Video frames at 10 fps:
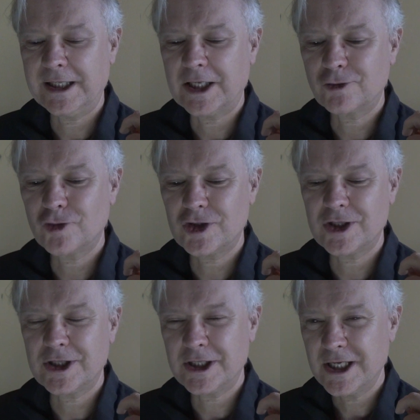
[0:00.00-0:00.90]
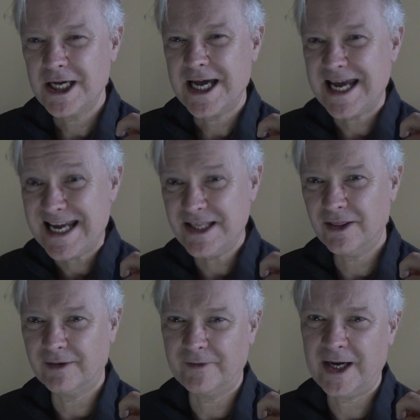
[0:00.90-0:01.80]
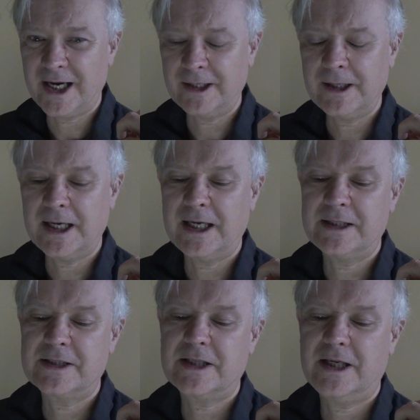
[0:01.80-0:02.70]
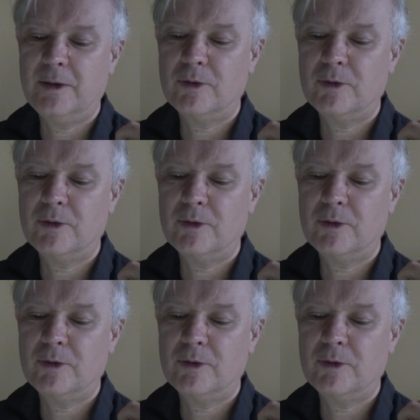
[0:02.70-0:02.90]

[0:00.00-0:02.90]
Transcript: electricity in the van and uh,